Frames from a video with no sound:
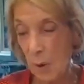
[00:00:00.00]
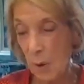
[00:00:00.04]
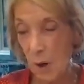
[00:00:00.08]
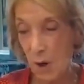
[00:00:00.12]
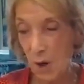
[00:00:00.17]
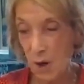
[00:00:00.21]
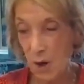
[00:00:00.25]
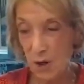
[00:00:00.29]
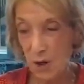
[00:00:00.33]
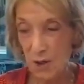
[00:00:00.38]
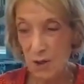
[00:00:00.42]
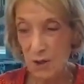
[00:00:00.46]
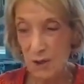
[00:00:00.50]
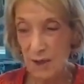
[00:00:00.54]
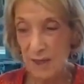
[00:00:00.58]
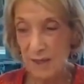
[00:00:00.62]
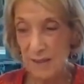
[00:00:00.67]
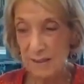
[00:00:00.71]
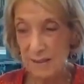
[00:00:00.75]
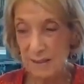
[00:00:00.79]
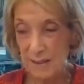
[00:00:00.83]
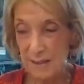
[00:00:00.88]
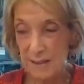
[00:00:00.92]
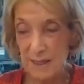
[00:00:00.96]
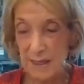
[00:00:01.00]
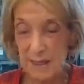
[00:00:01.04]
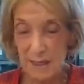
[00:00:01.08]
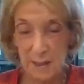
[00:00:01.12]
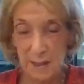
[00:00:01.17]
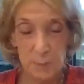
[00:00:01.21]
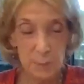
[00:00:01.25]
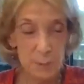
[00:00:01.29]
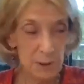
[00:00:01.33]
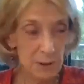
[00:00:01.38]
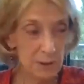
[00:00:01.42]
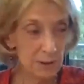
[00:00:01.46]
bar, at a
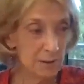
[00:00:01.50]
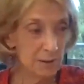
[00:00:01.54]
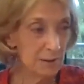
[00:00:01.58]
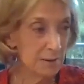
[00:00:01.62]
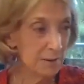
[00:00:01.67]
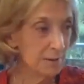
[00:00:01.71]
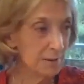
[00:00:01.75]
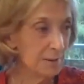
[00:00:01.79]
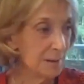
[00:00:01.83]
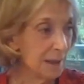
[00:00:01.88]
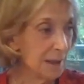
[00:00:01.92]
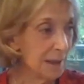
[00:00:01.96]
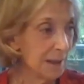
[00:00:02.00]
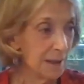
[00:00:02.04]
table,